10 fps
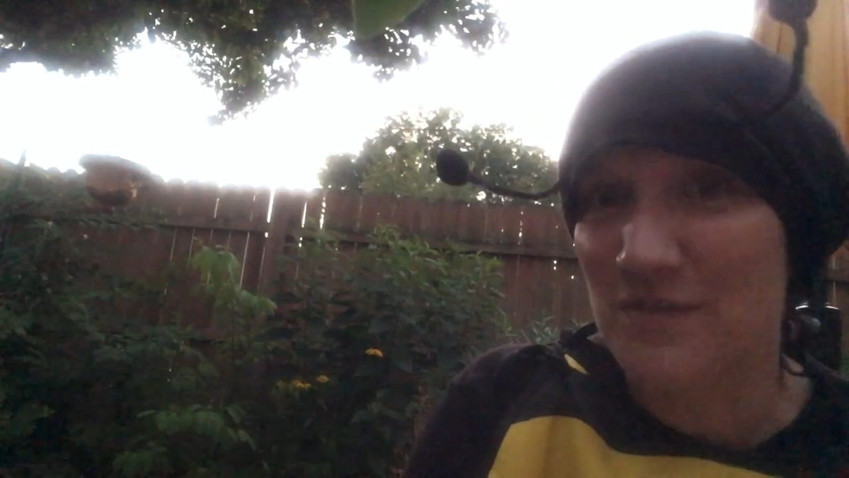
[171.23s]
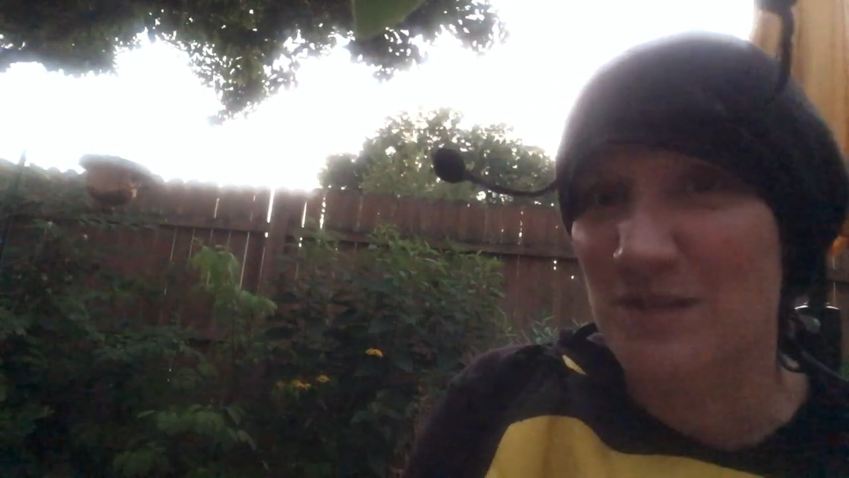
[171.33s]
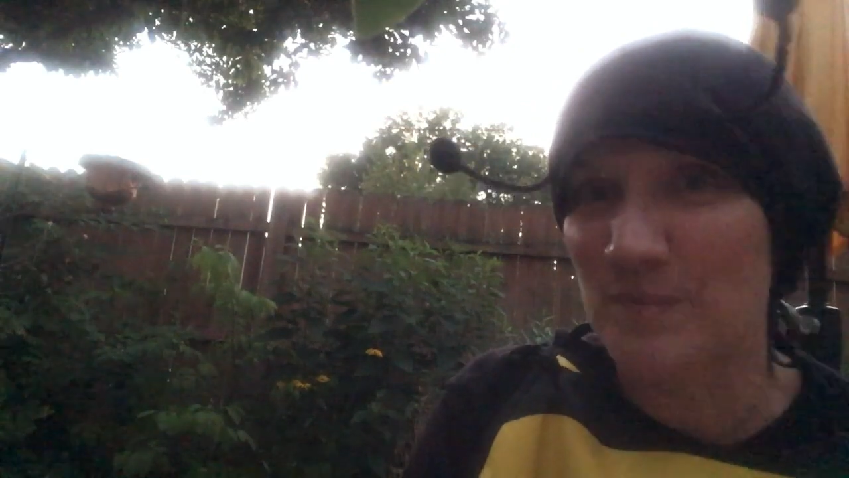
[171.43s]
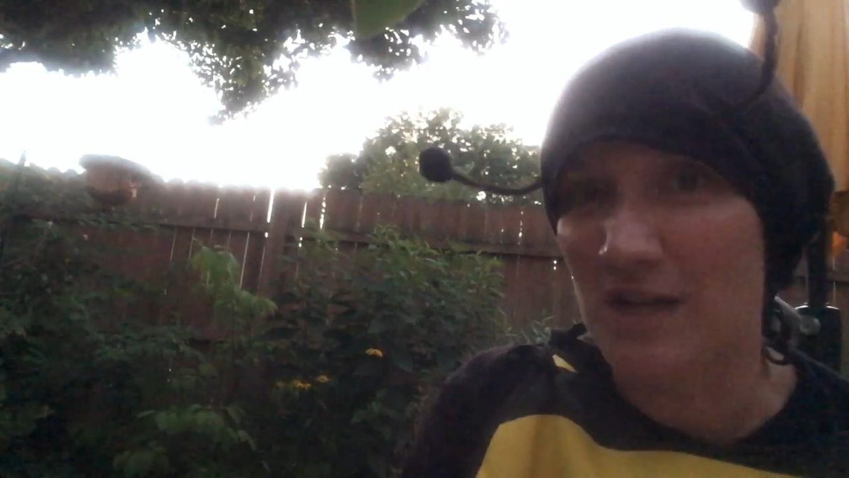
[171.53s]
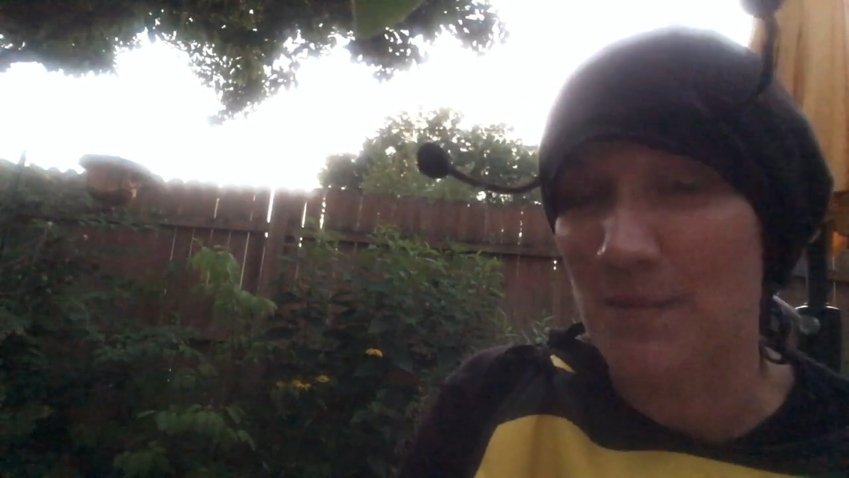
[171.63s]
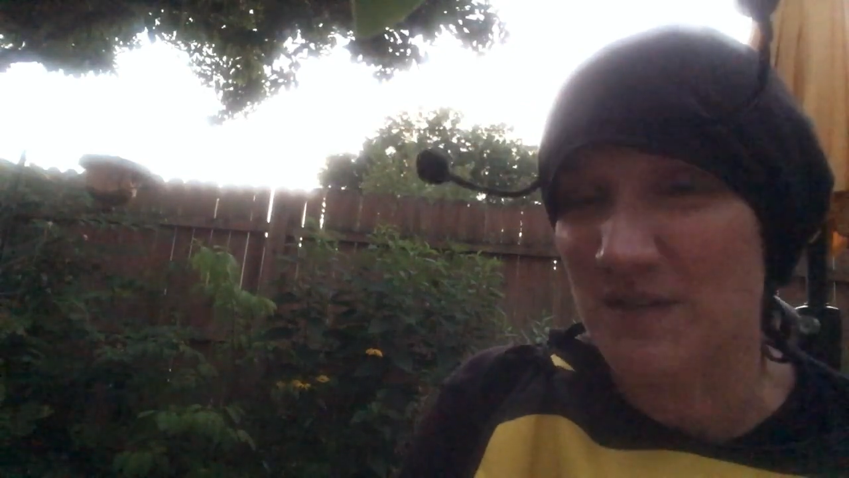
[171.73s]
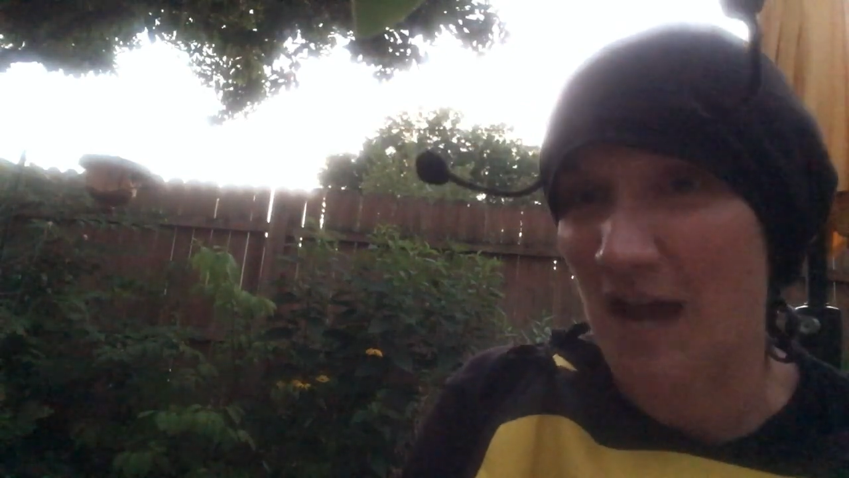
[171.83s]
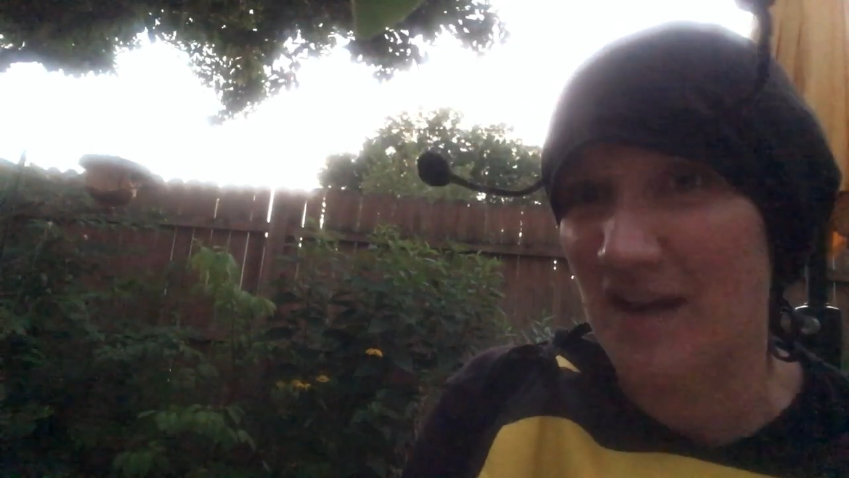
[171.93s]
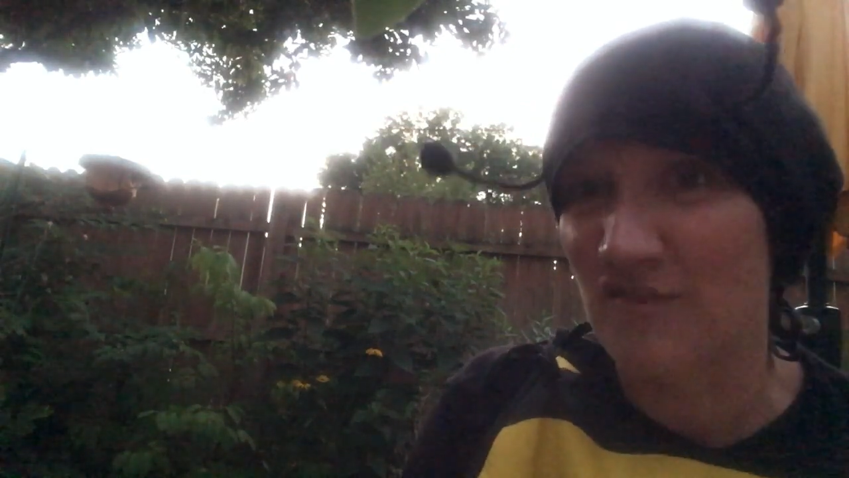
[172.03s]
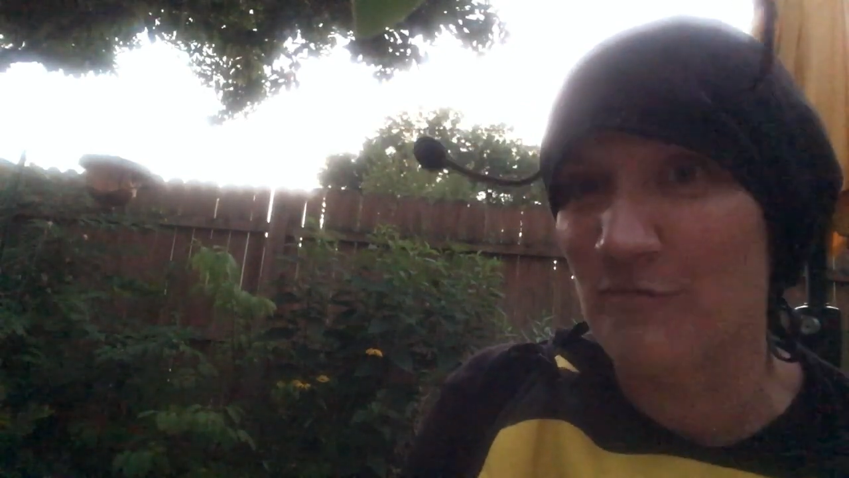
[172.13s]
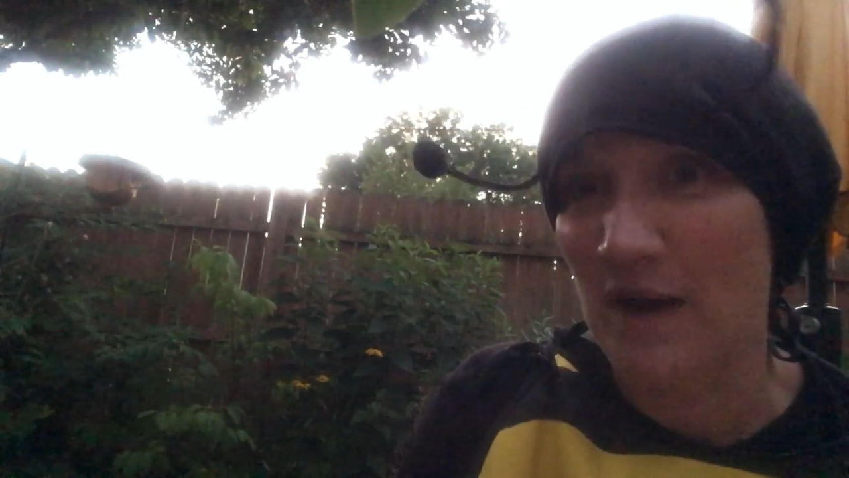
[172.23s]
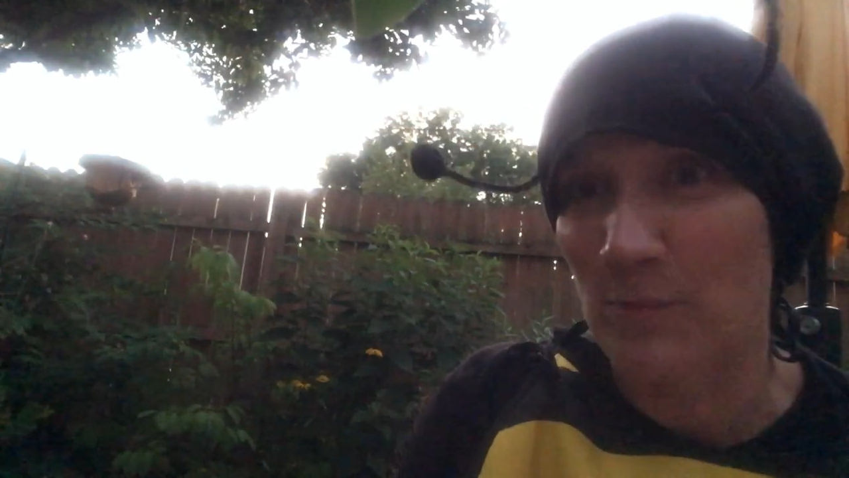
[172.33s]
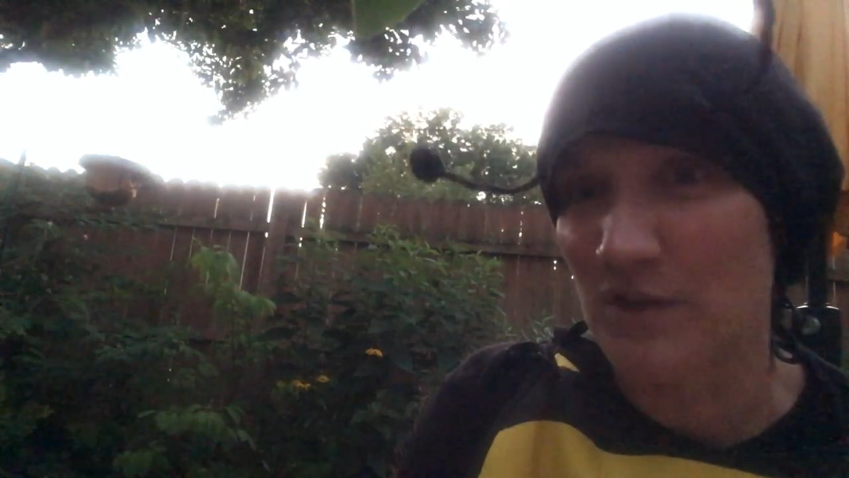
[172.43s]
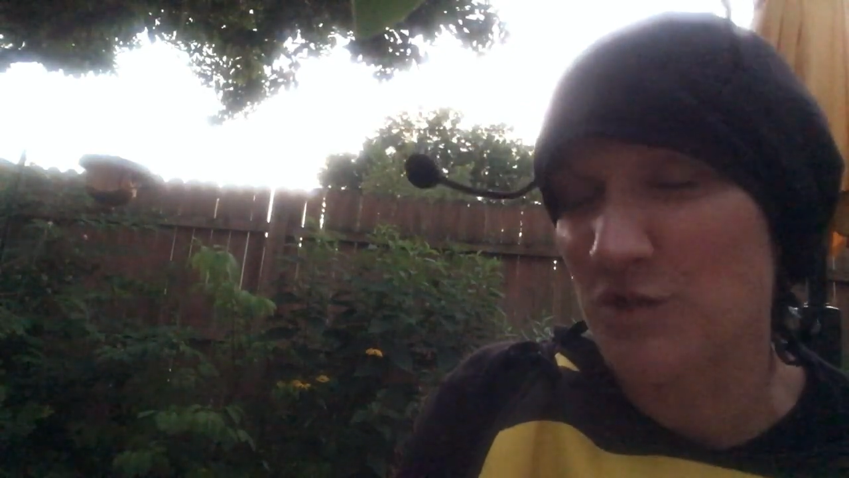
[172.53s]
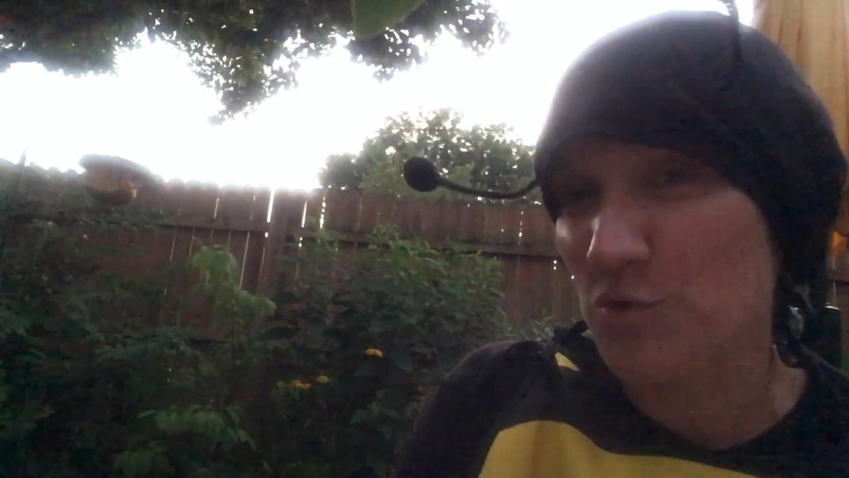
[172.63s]
This becomes kind of my
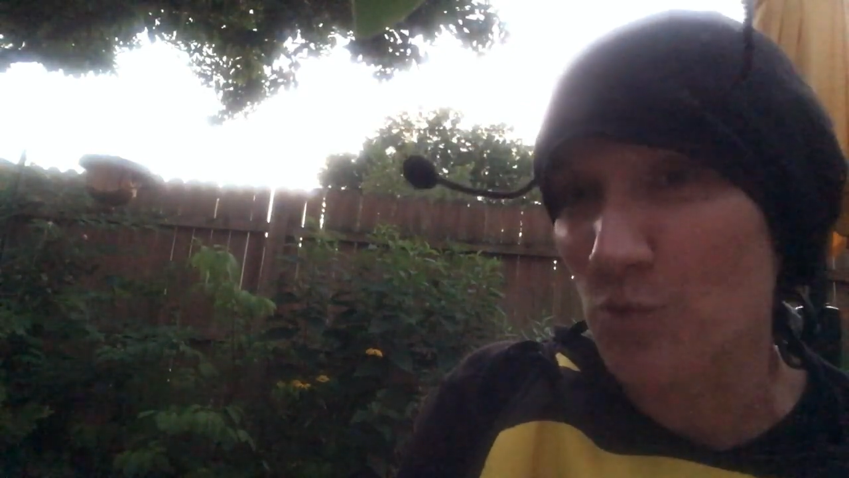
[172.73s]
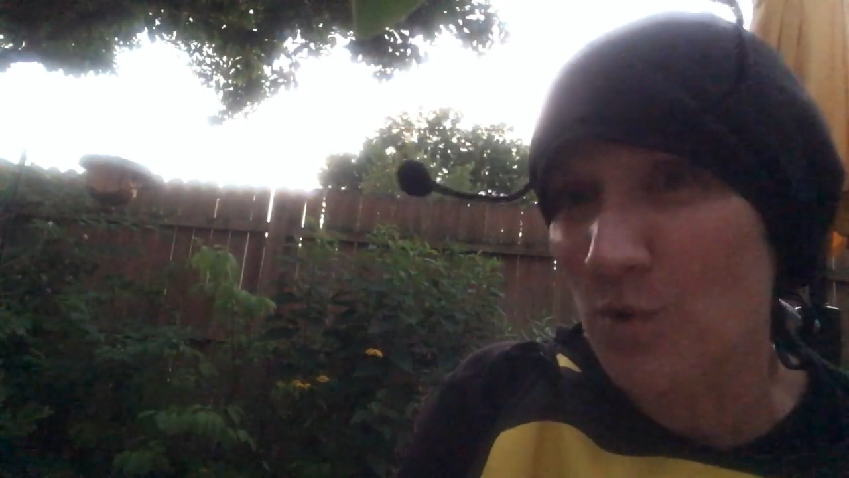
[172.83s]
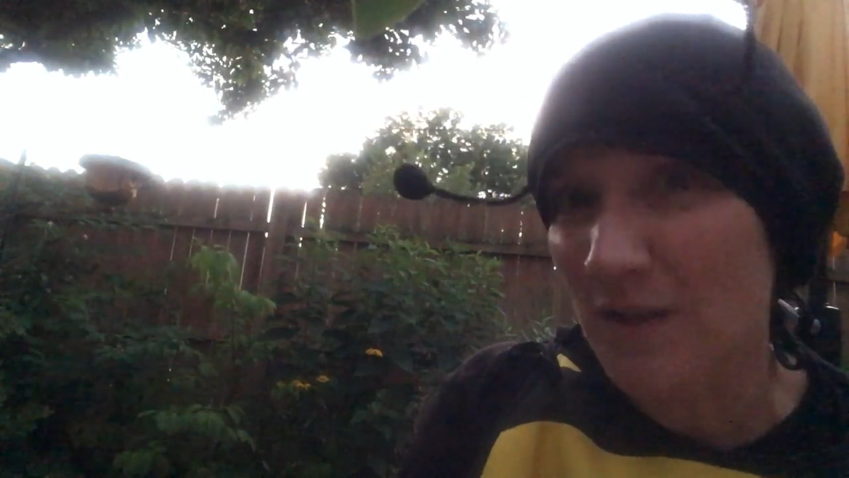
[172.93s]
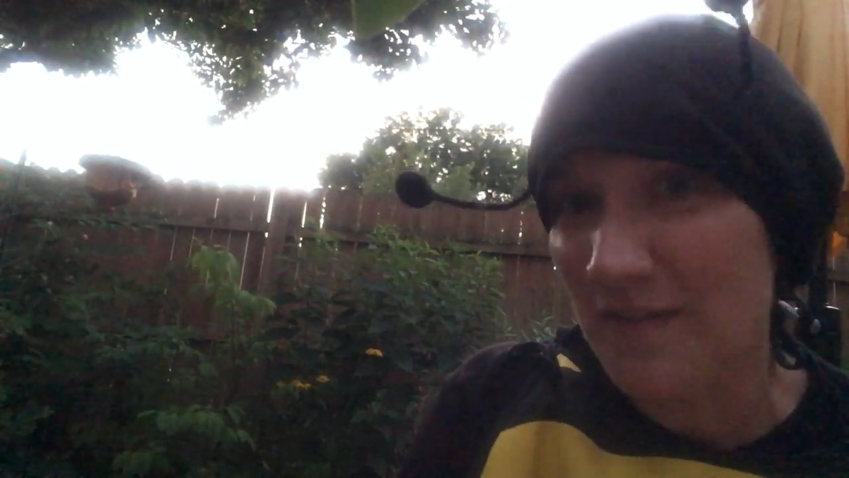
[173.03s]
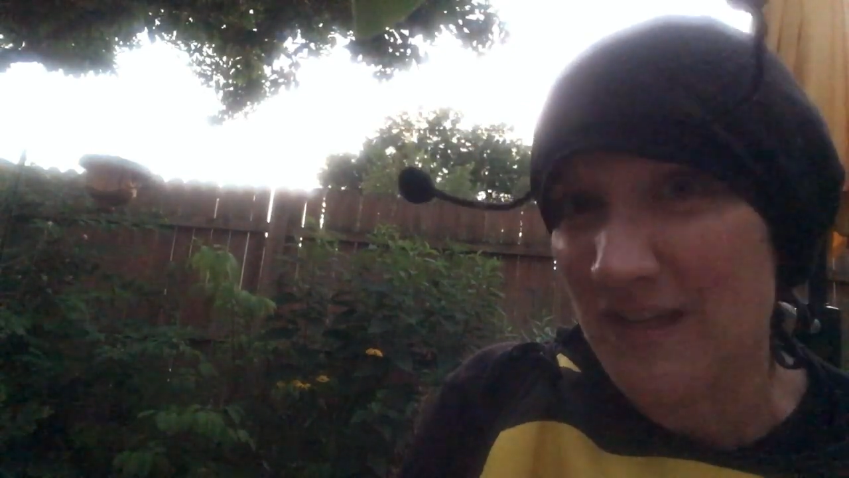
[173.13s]
ritual in the